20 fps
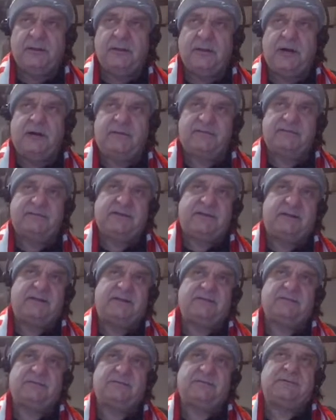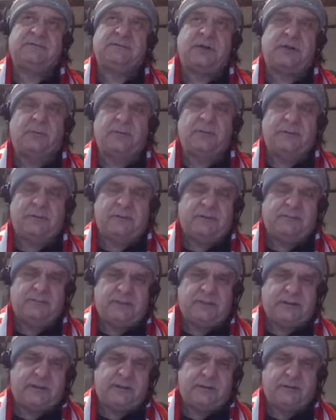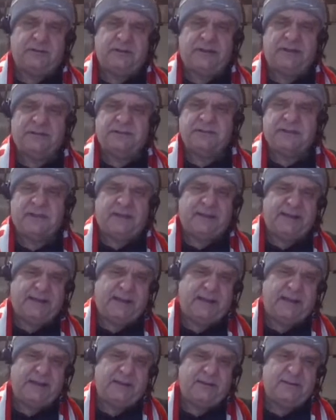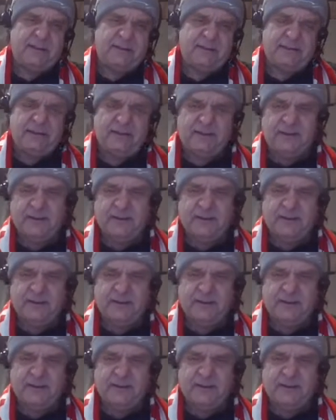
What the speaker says: all of a sudden it's starting with a clean slate again, and then they